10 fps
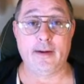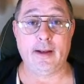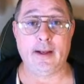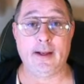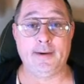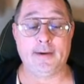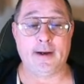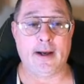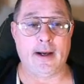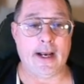And
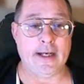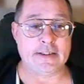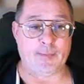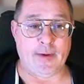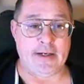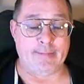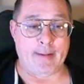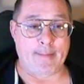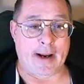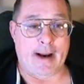uh, I explained to
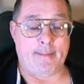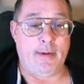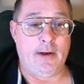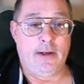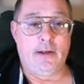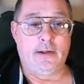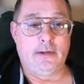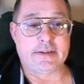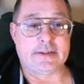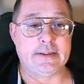my mom,
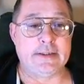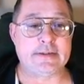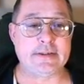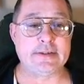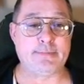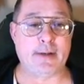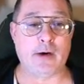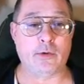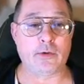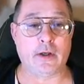listen, this is
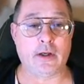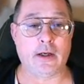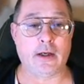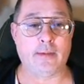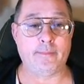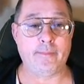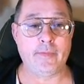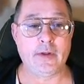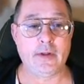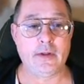about um,
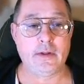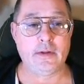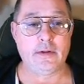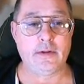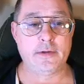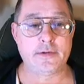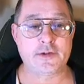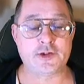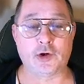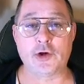
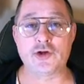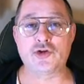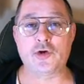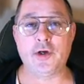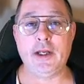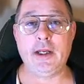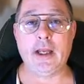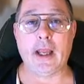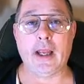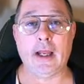circuitry
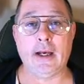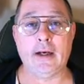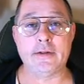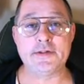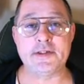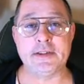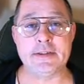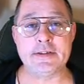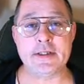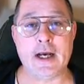and
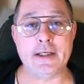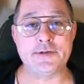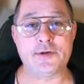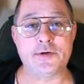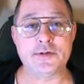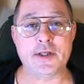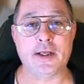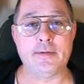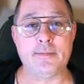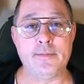synthesizers
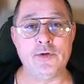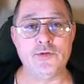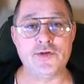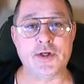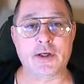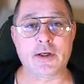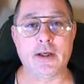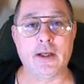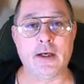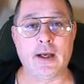and music,
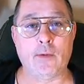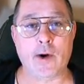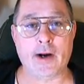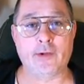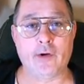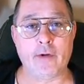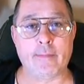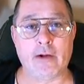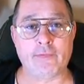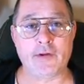and I want to learn
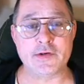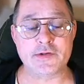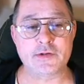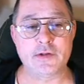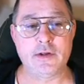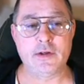about this.